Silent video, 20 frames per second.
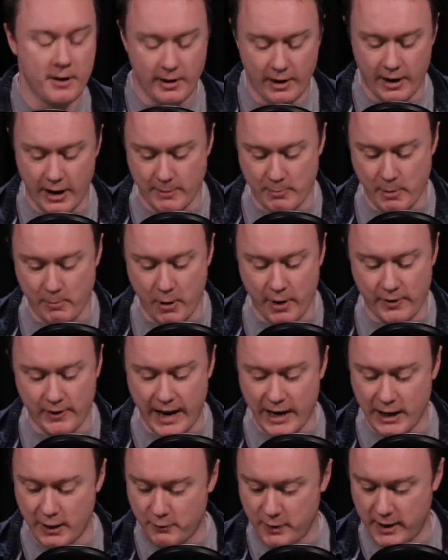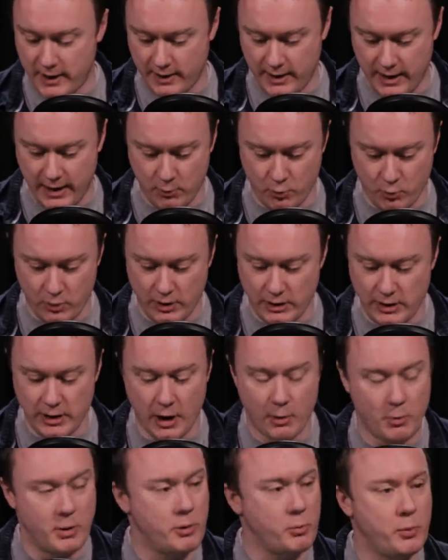Uh, but by the end of it, it you
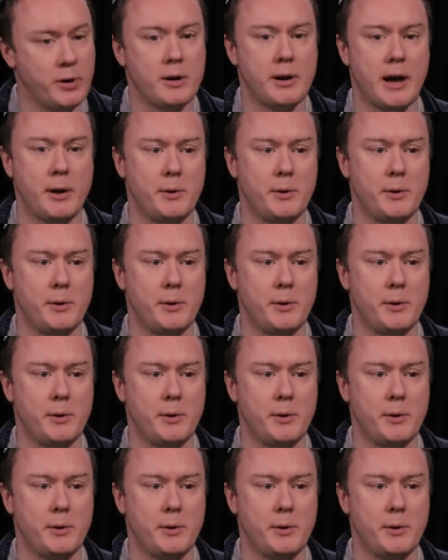know we, would we'd,